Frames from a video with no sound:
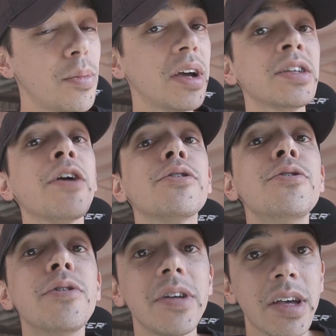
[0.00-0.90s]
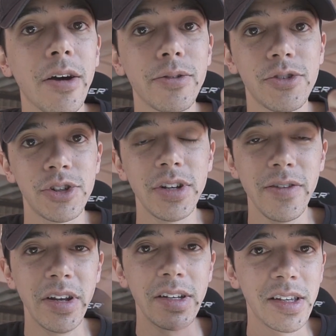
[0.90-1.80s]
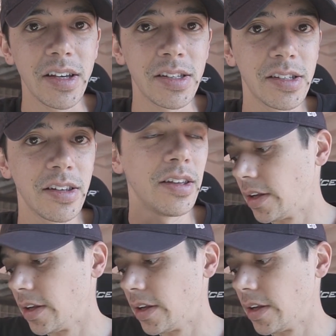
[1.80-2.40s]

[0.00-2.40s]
My entire Google account should even exist.